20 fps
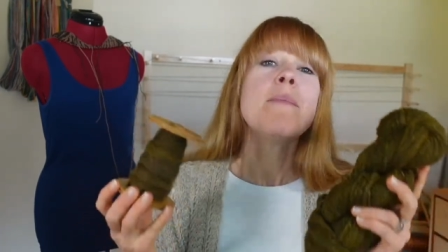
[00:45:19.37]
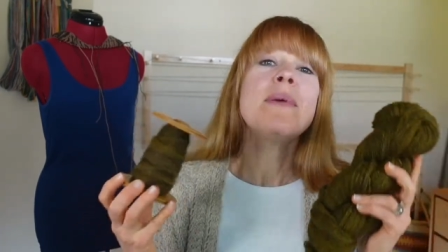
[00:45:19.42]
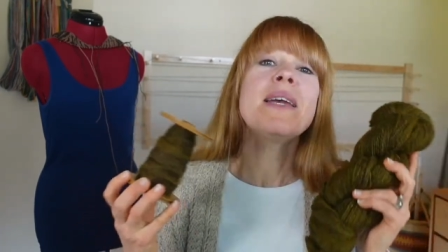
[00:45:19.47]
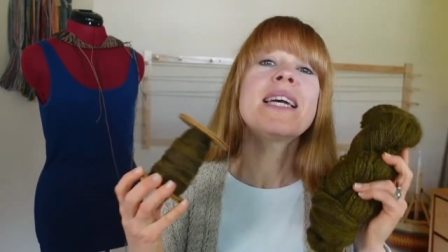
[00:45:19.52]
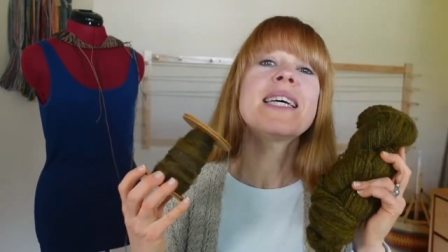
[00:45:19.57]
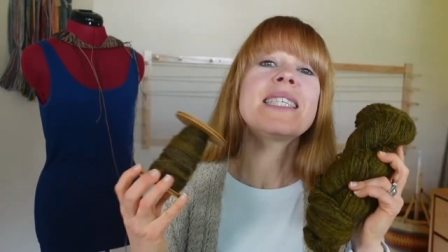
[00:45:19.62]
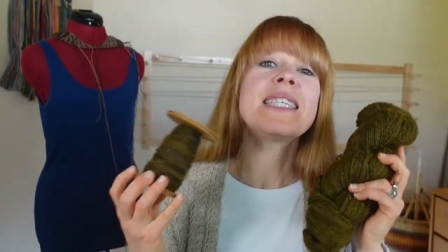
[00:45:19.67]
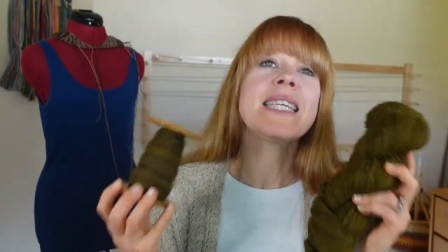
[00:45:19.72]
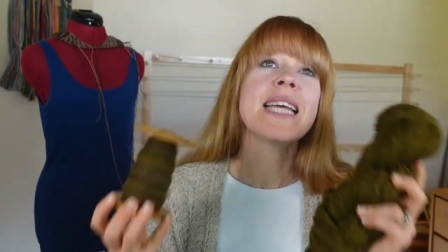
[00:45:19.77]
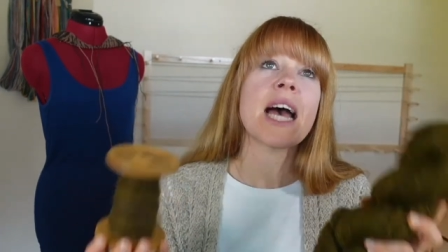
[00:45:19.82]

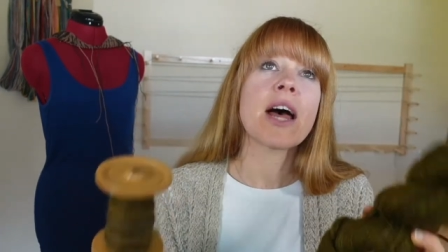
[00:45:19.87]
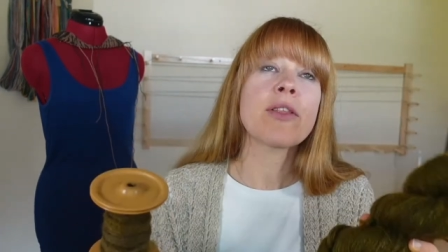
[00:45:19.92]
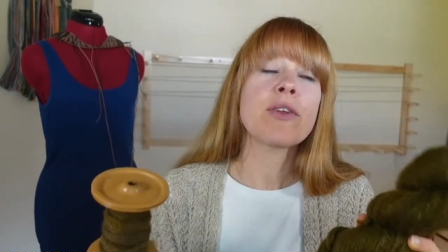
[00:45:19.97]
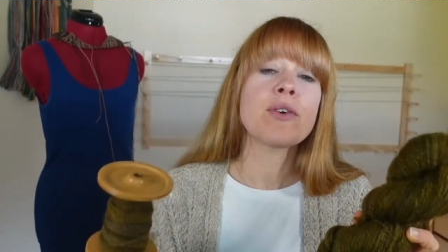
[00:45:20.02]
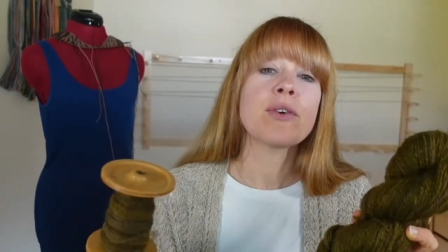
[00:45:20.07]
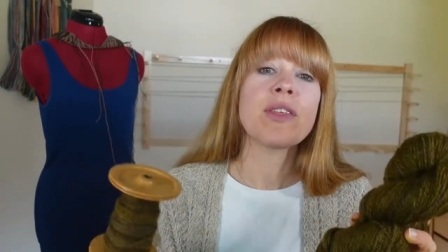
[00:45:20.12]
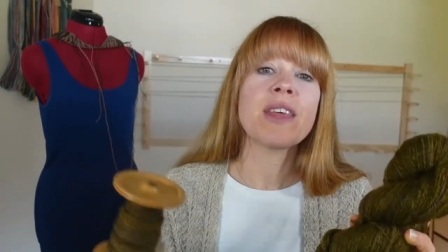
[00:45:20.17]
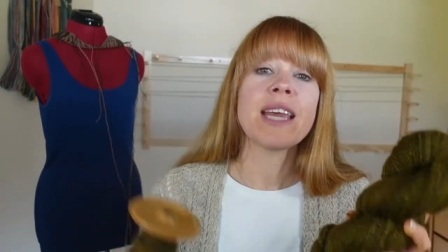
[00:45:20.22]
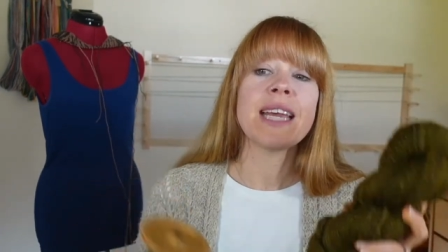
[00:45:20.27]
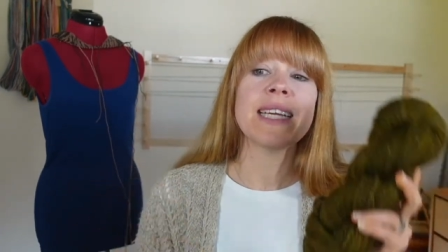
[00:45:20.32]
Because the
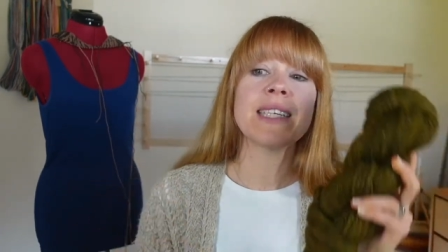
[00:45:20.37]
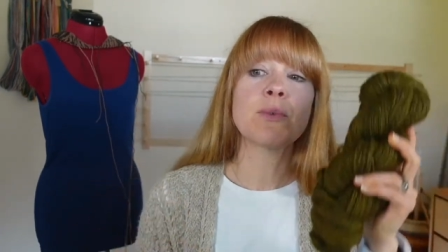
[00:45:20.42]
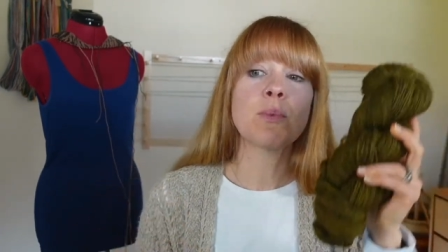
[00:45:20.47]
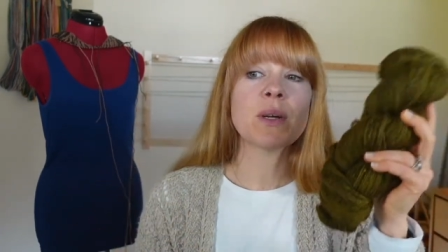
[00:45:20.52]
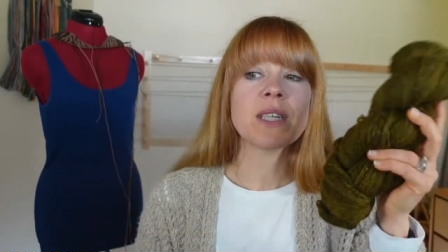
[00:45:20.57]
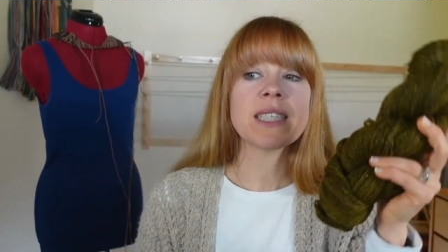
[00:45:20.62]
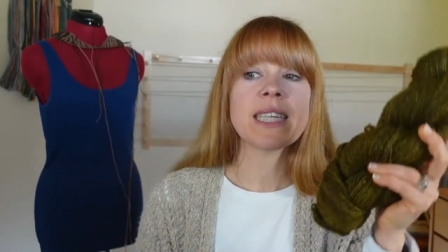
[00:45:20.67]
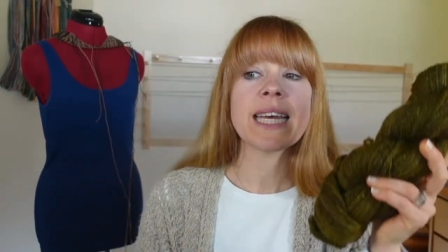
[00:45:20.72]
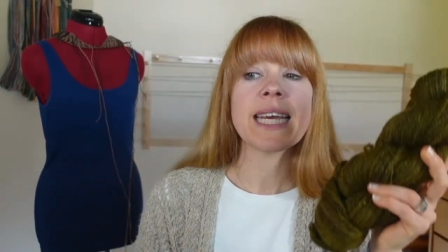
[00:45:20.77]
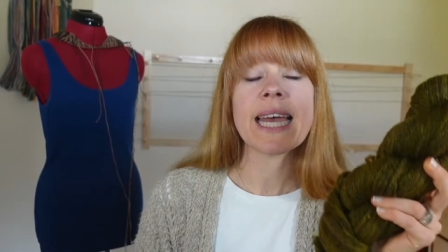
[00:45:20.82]
other thing
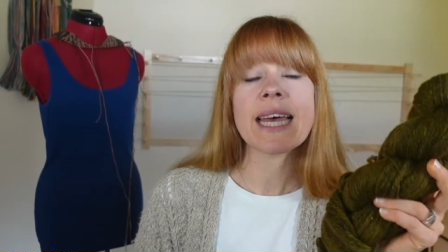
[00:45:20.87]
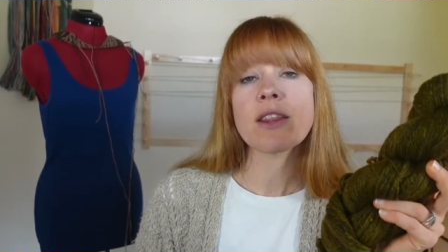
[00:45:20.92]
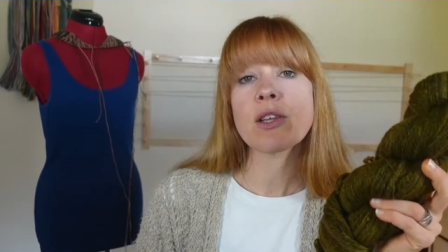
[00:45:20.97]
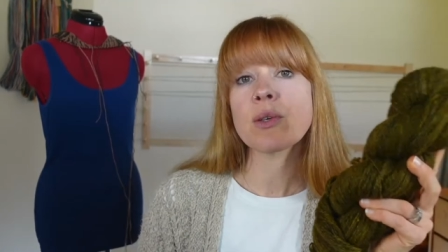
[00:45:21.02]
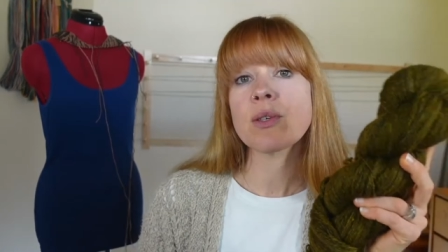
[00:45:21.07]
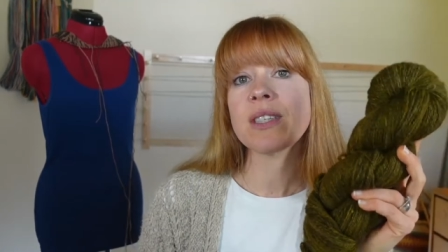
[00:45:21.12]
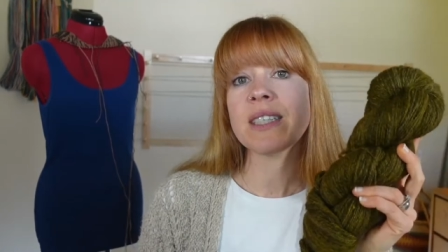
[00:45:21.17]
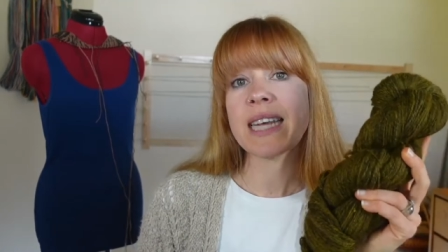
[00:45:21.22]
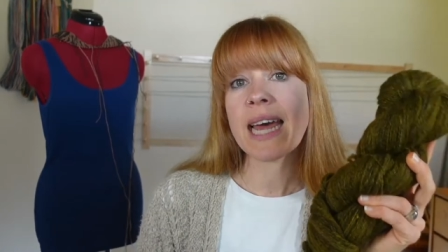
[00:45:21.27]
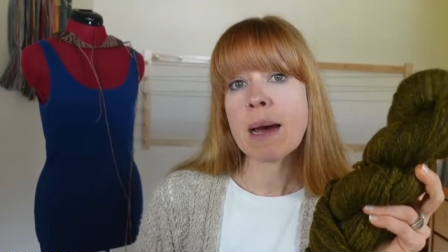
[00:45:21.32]
is, once I get
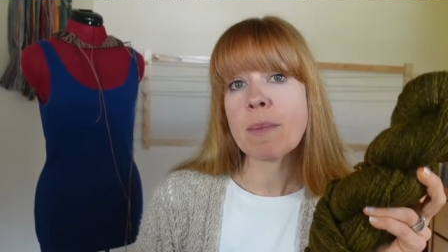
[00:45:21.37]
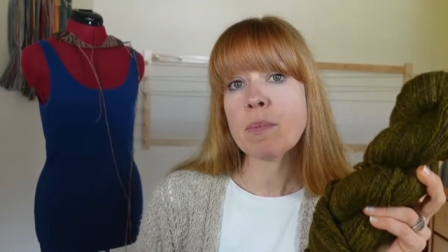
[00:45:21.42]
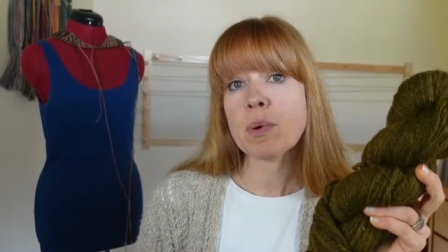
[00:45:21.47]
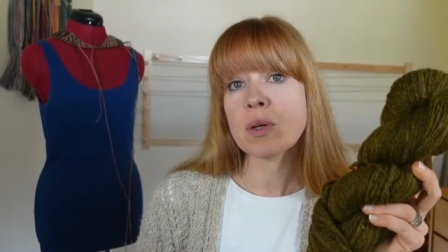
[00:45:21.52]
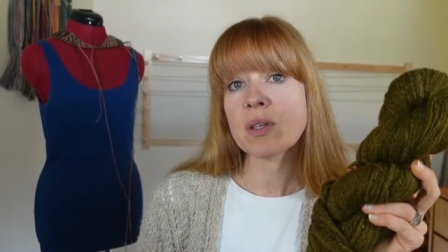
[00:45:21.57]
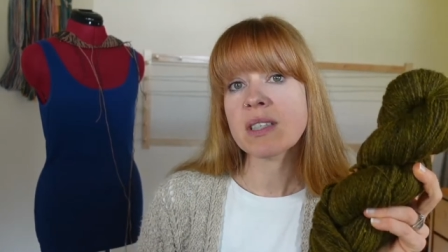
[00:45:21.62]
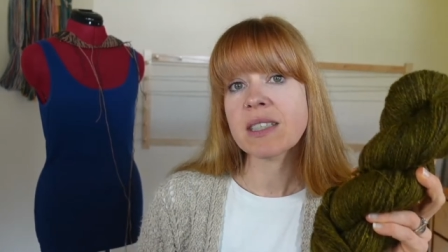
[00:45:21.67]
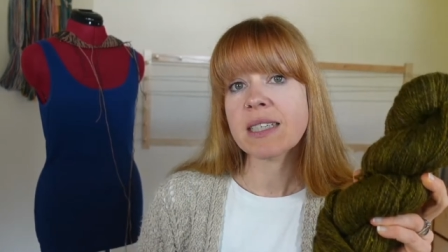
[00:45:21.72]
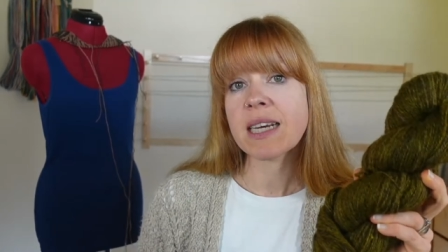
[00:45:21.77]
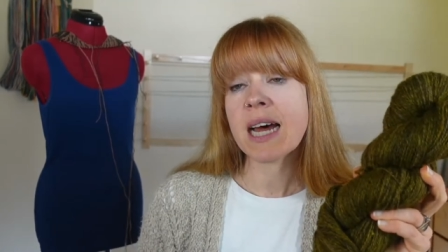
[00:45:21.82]
those
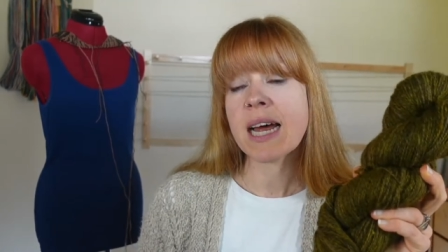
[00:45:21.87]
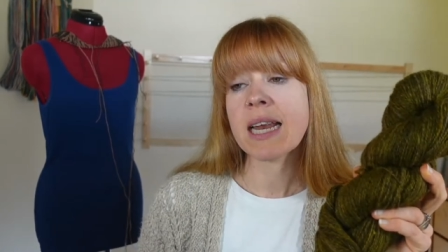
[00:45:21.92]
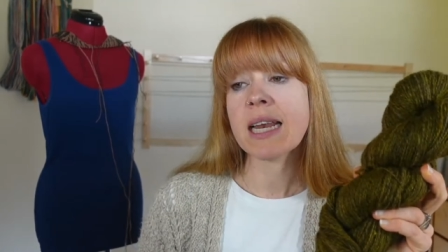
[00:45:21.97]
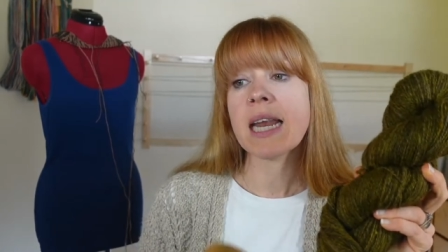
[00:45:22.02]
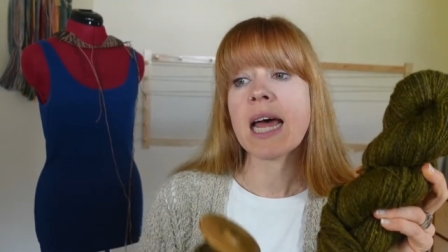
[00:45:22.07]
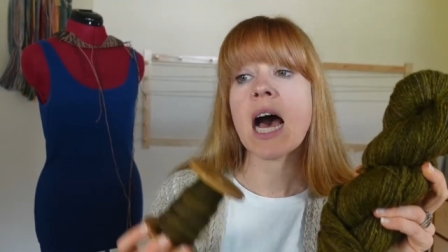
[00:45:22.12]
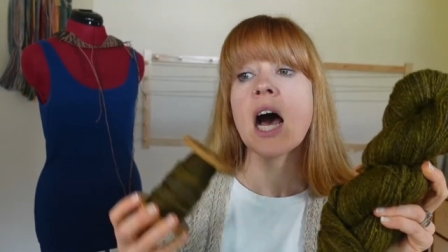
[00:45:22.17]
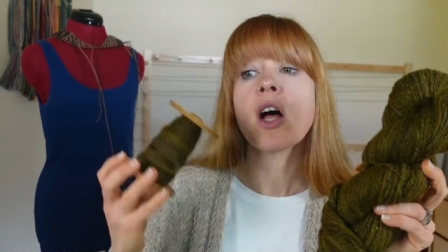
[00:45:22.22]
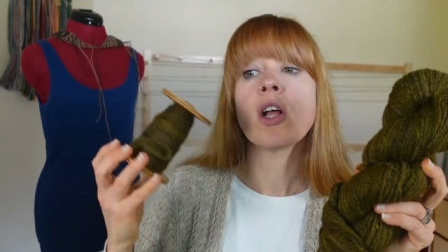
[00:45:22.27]
samples done,